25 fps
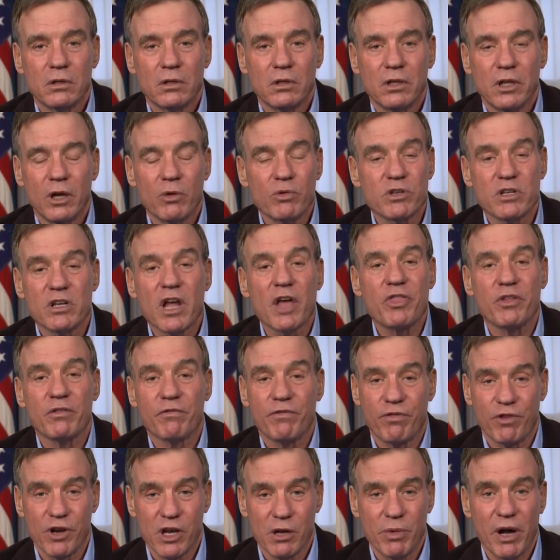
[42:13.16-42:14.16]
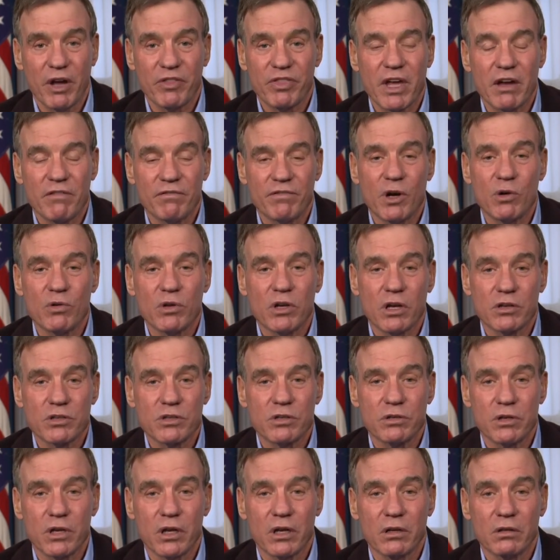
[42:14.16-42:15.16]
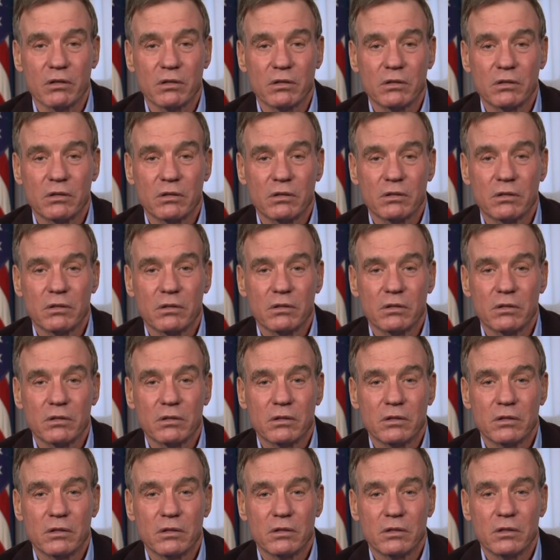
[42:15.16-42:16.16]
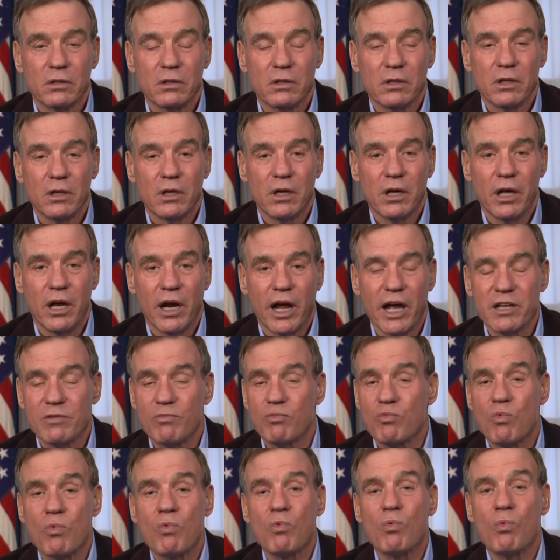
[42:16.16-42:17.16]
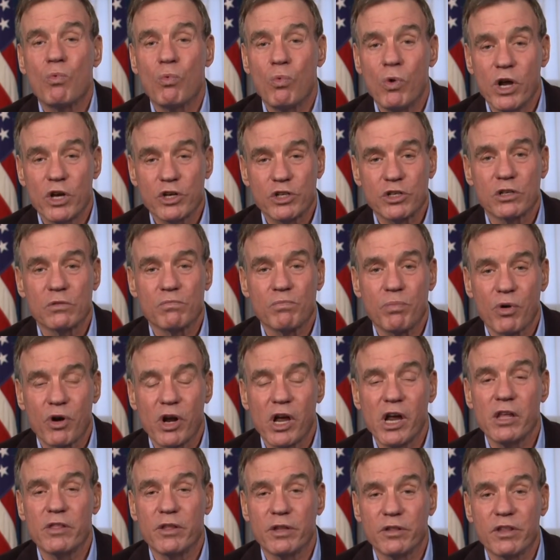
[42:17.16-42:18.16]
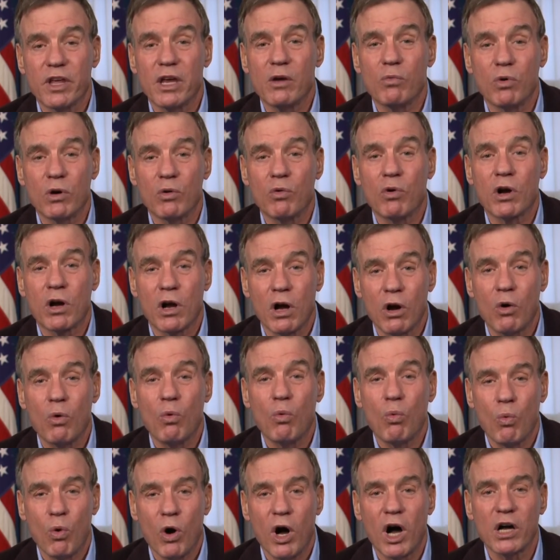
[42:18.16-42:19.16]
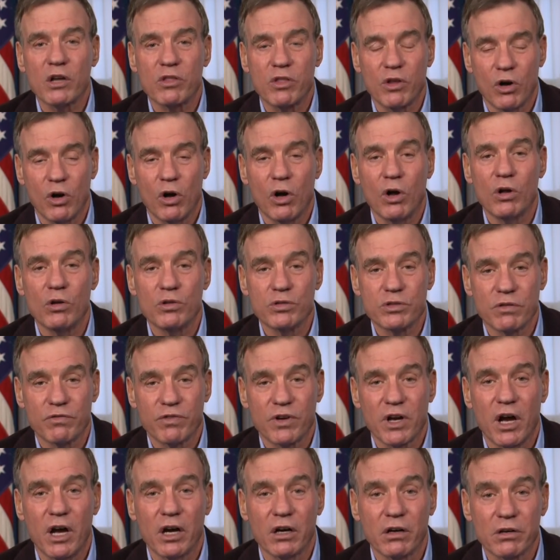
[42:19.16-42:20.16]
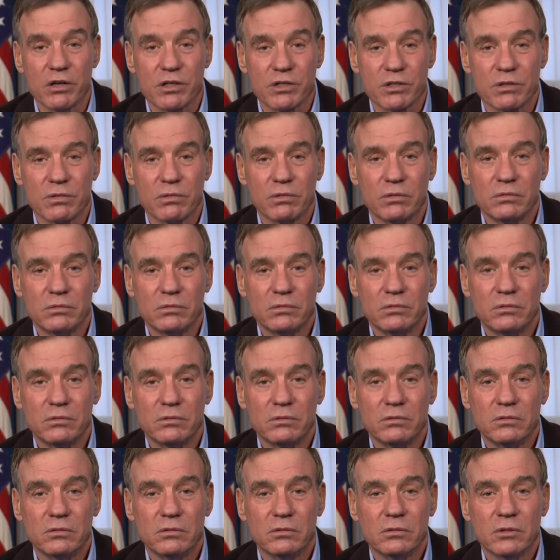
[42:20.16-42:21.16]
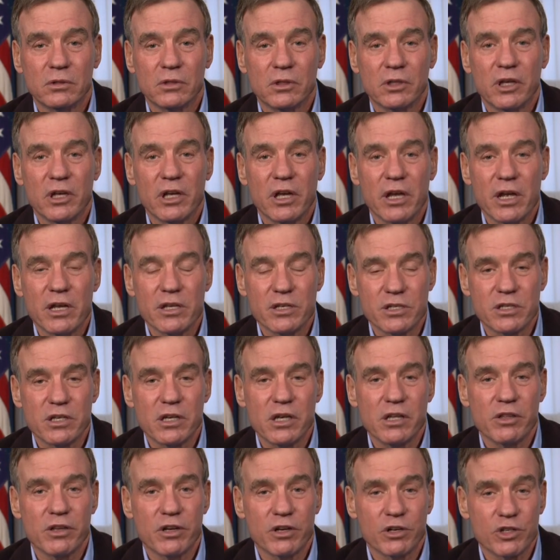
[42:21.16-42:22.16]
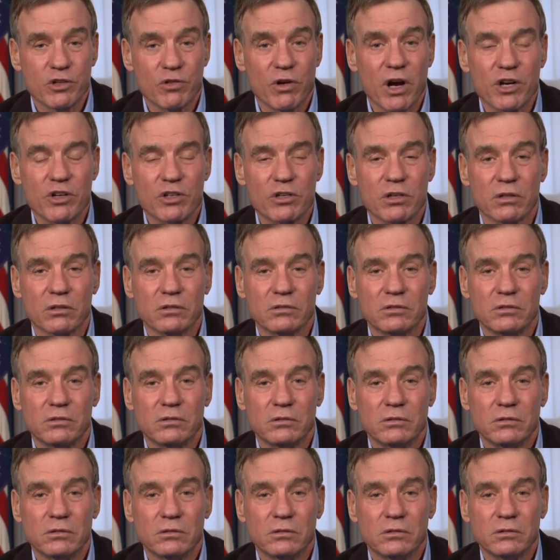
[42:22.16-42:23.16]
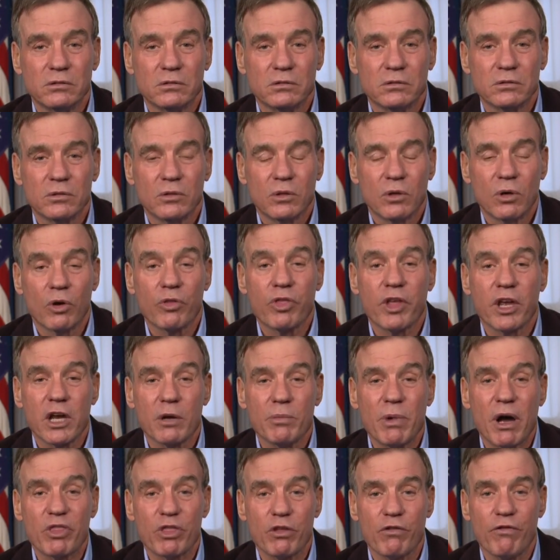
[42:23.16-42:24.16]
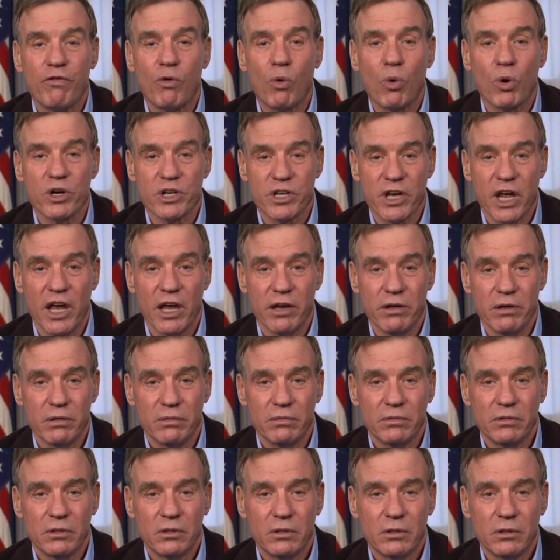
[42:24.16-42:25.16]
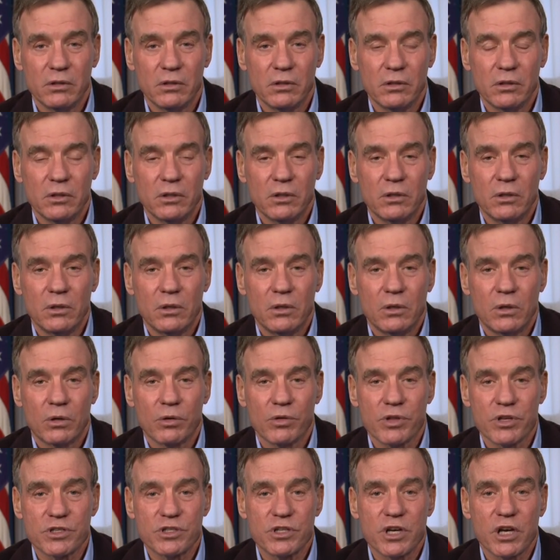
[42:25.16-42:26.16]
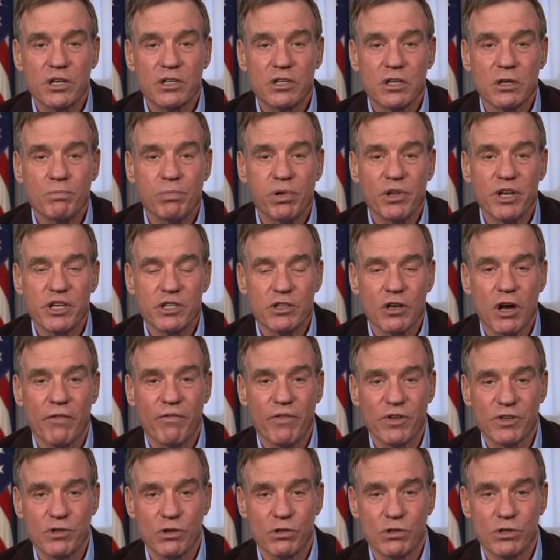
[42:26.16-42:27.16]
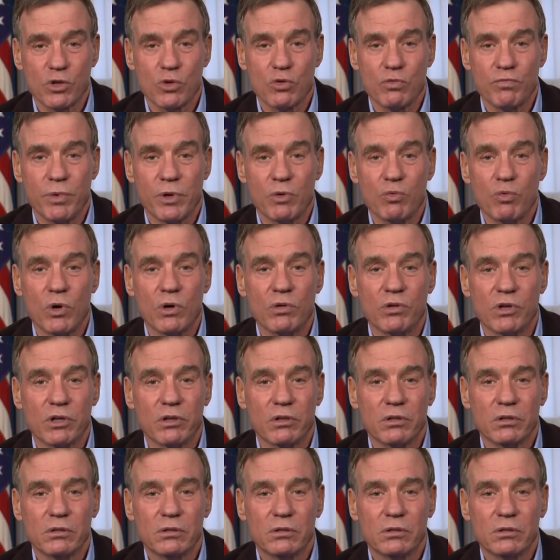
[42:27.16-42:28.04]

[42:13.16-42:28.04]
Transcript: there was nothing free about that vote yesterday. And I wish and pray that they would go walk the halls of Congress and see the destruction. Or think about the four dead, or the 60 police officers who've been wounded,